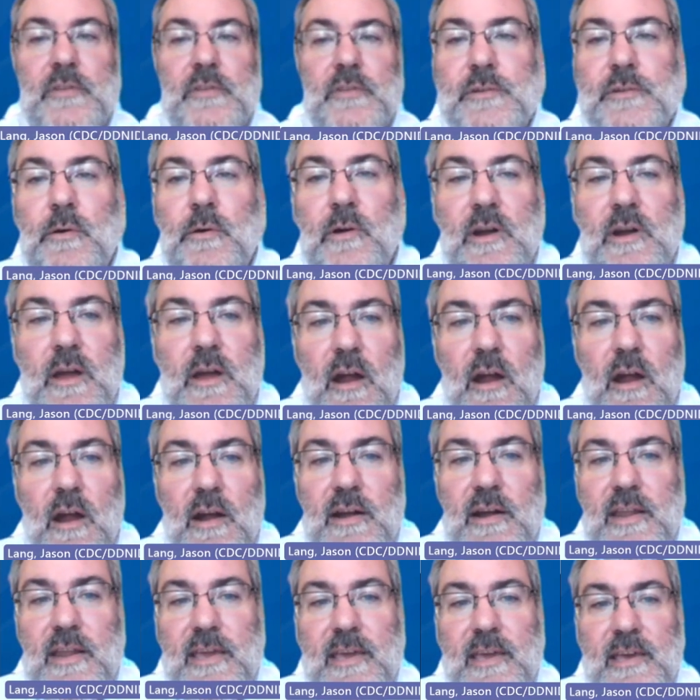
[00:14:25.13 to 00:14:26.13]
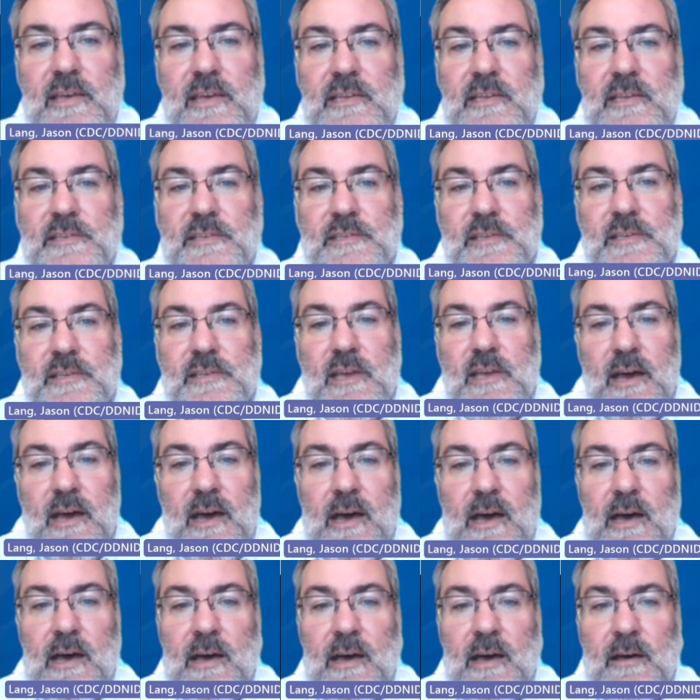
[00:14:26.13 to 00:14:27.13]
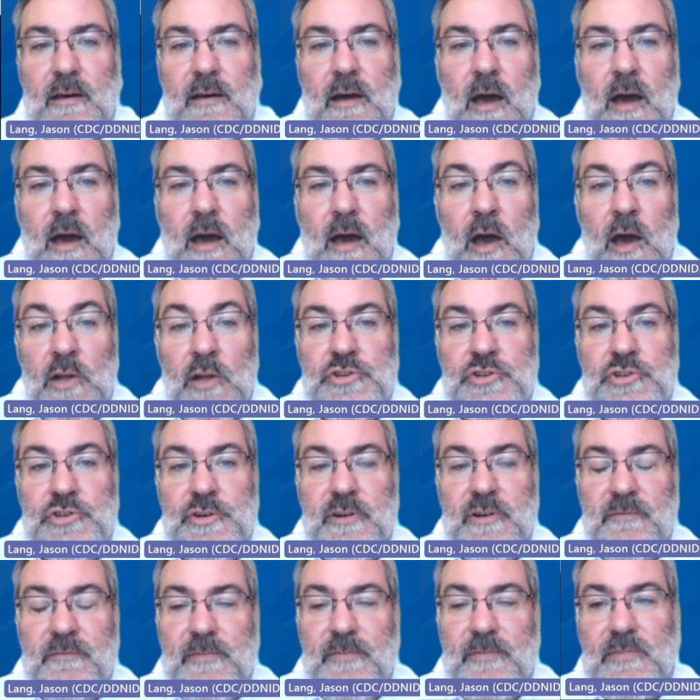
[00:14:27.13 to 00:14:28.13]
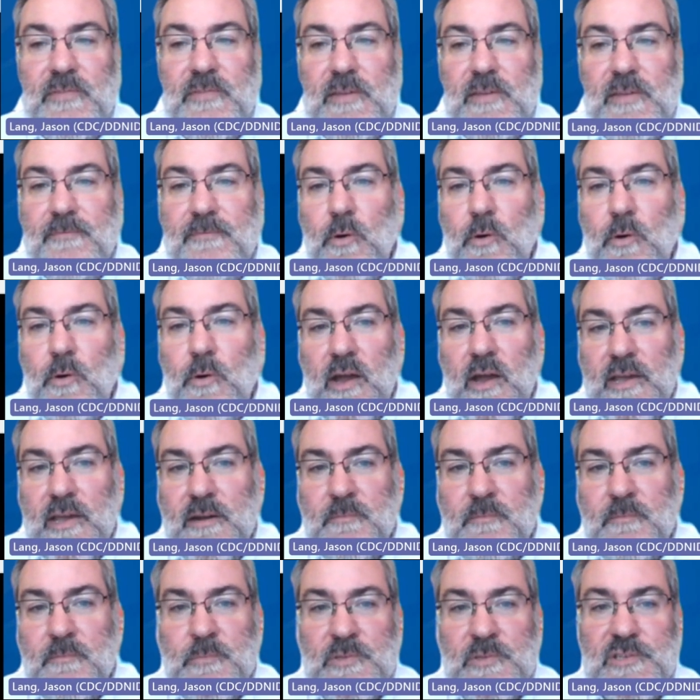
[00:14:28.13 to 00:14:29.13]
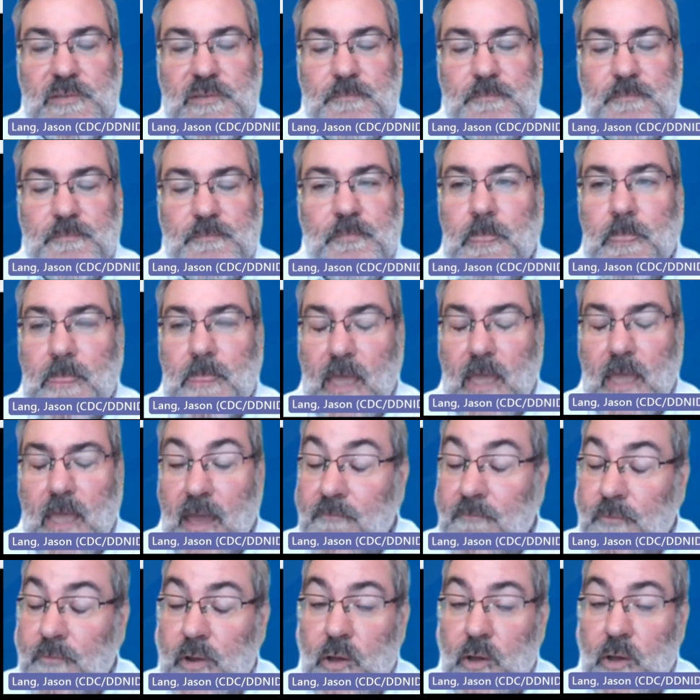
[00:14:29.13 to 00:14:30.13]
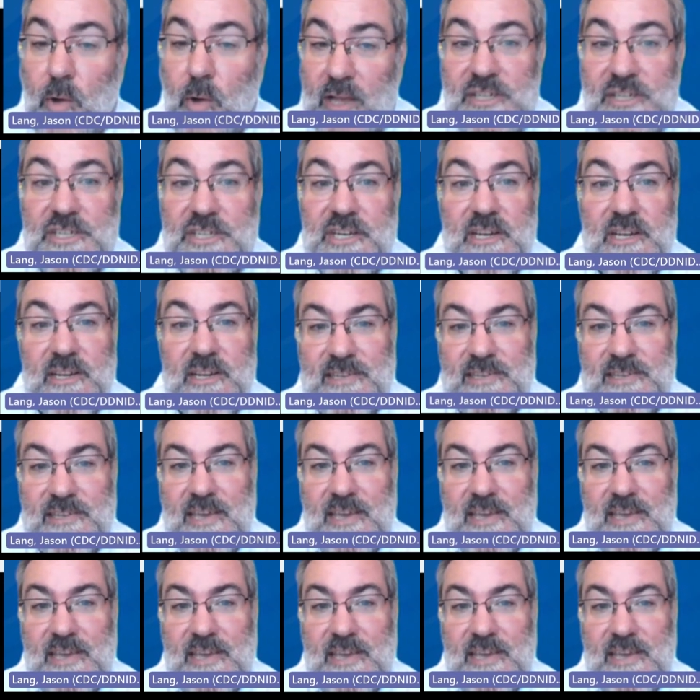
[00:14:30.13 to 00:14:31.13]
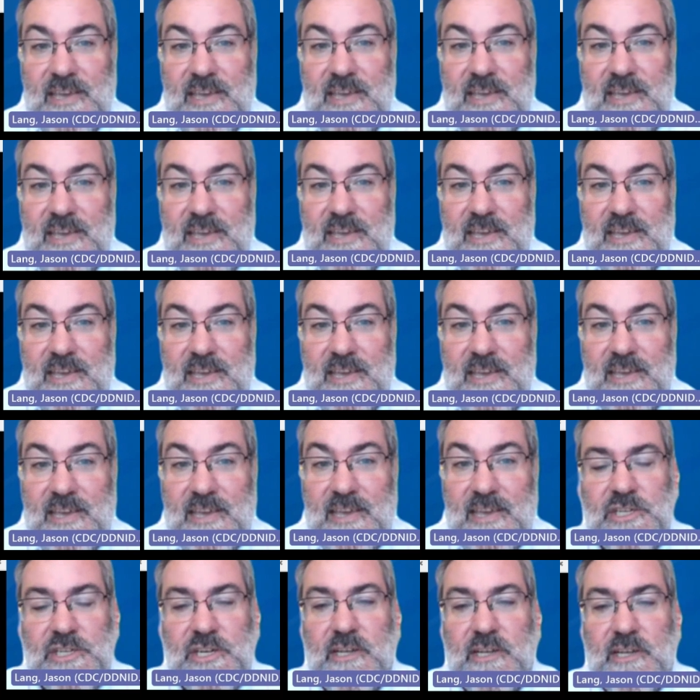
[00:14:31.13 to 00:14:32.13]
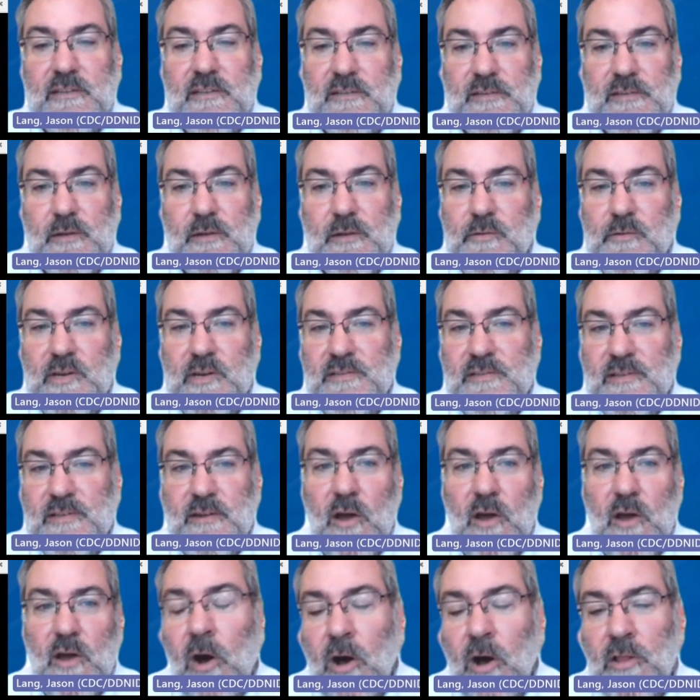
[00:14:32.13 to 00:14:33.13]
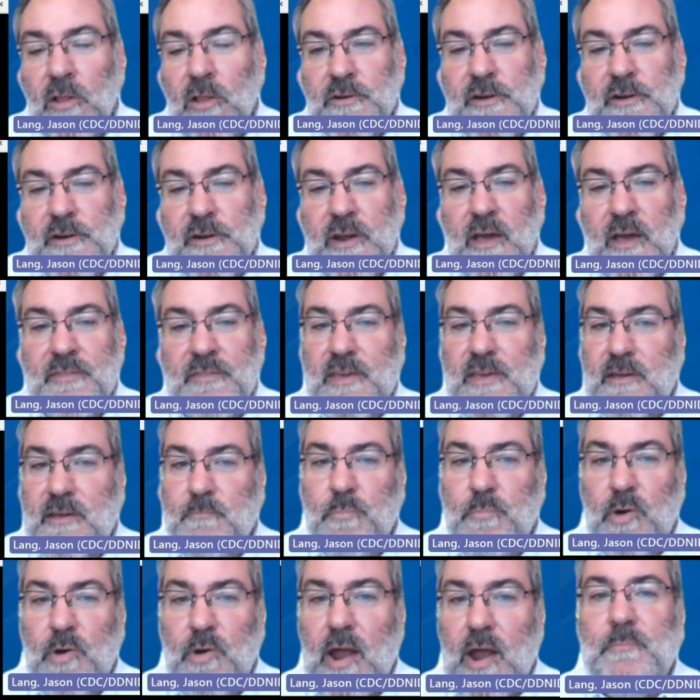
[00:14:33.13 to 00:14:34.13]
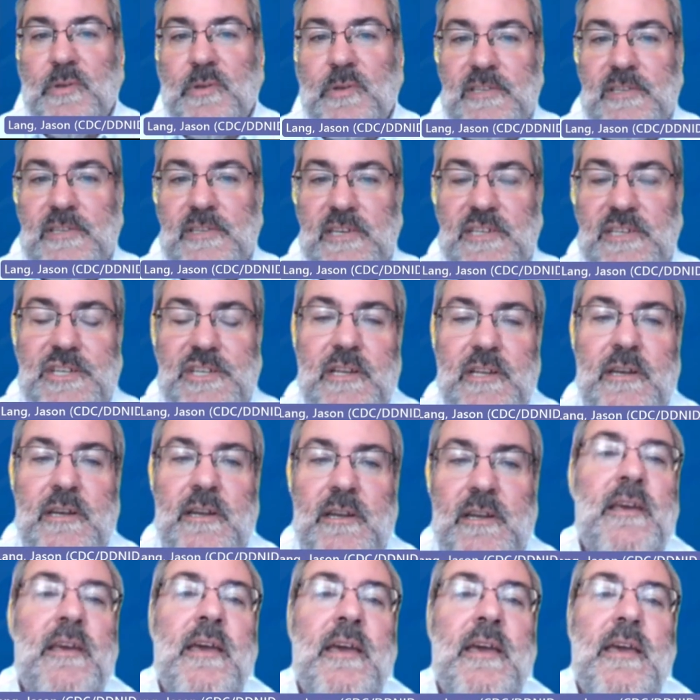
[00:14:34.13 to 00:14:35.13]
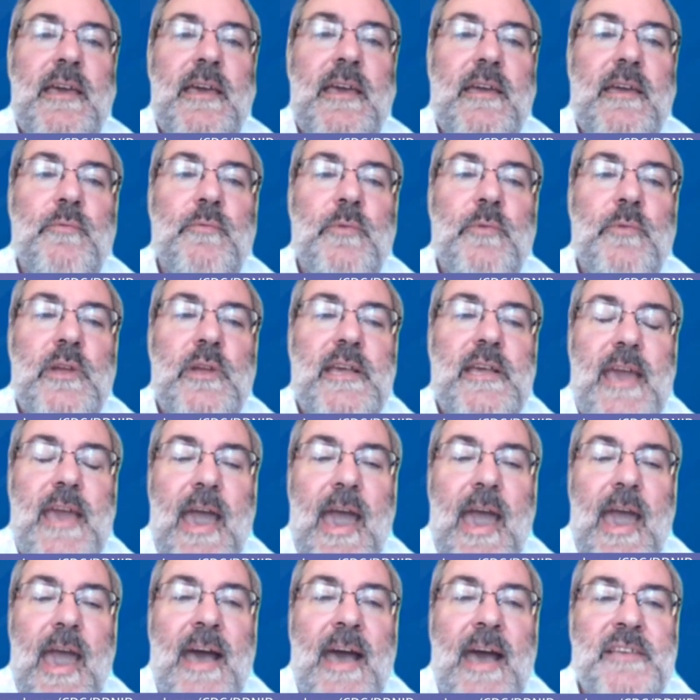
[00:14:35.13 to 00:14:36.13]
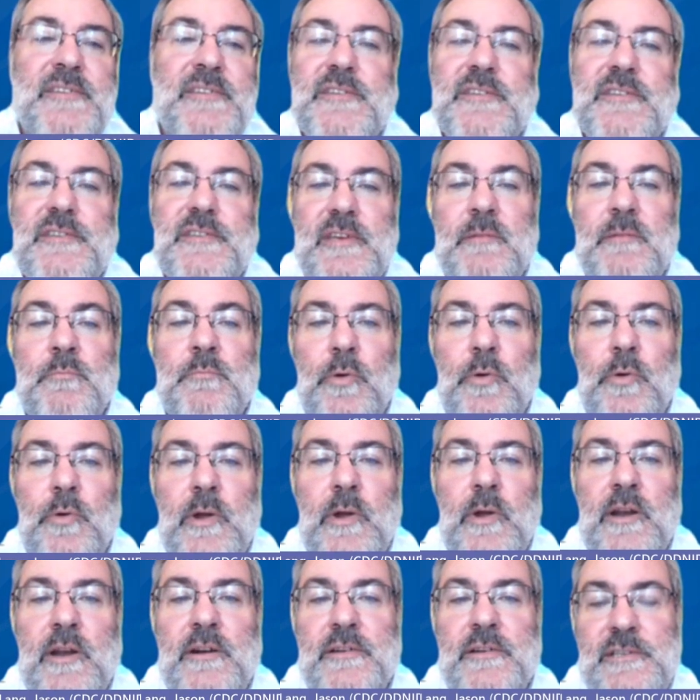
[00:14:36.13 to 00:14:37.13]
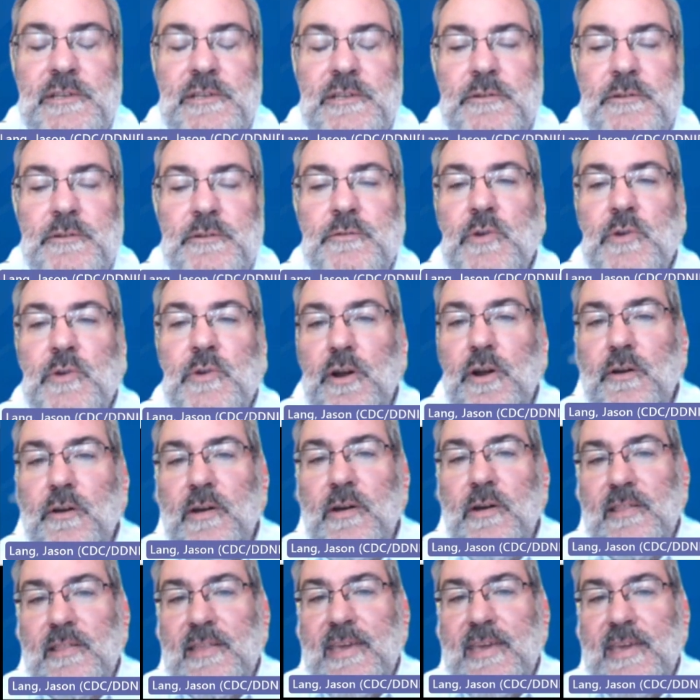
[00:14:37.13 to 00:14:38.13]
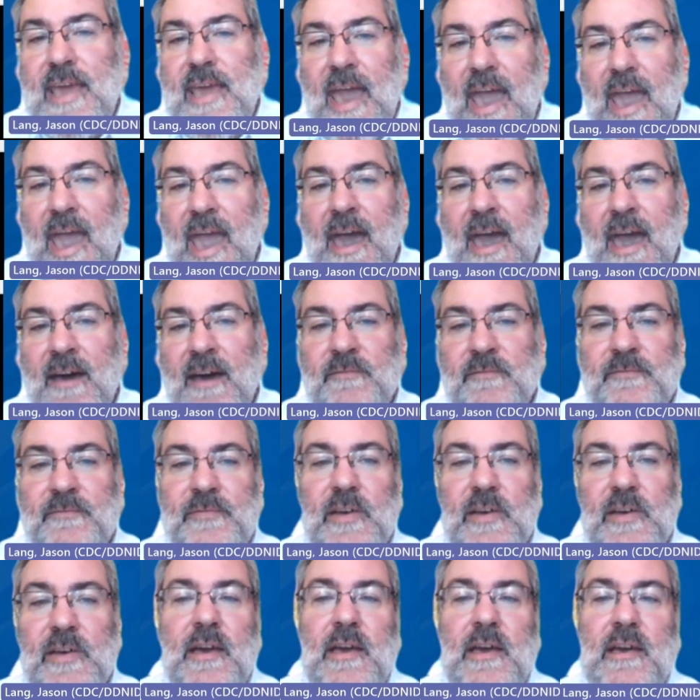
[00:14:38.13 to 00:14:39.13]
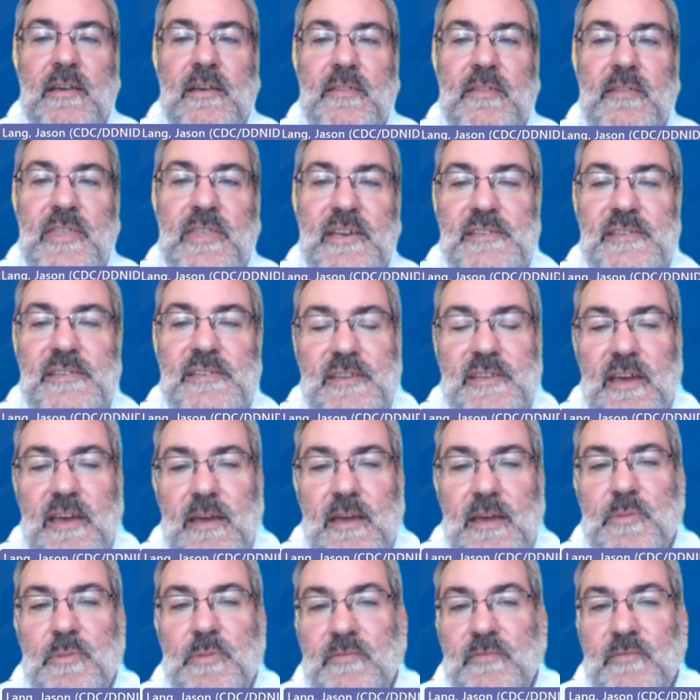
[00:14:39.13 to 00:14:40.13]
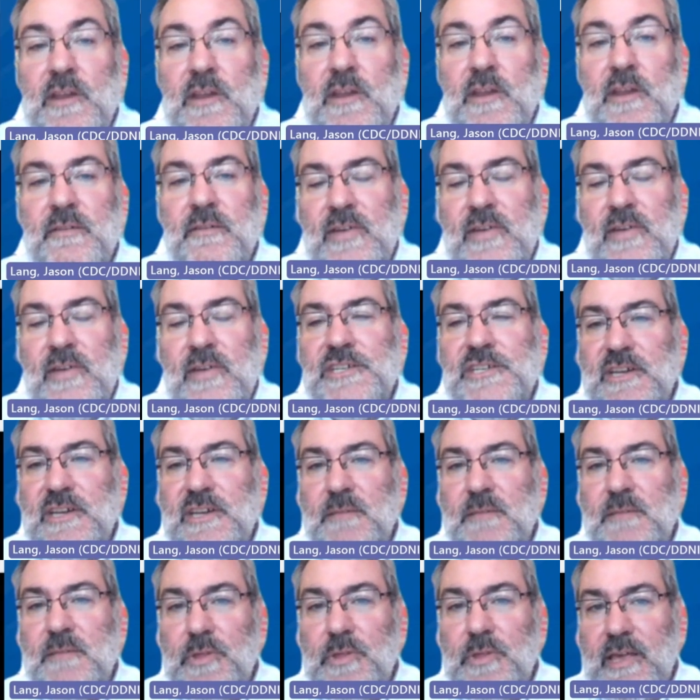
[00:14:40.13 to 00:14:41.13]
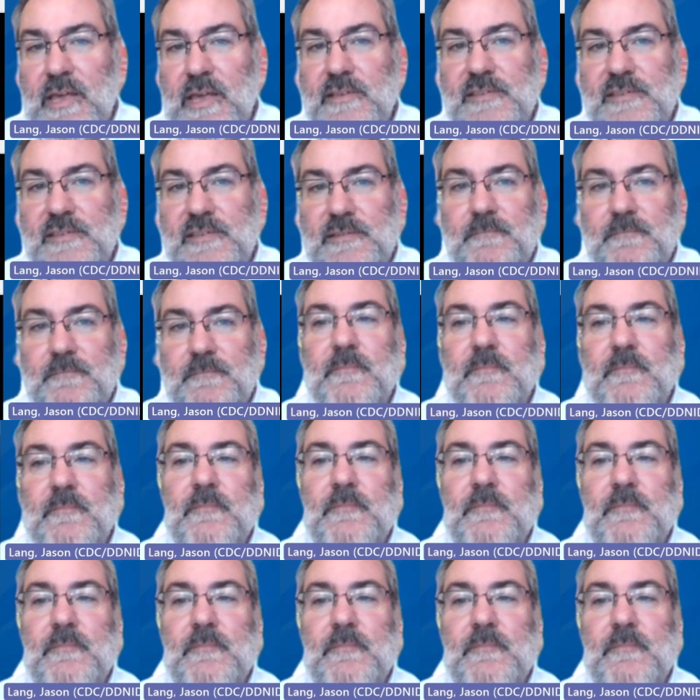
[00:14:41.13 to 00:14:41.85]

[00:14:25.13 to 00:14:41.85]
The scorecard is 154 items. Every question is a yes/no question, so it is an all or nothing proposition. It really asks employers, do you currently have this type of intervention in place?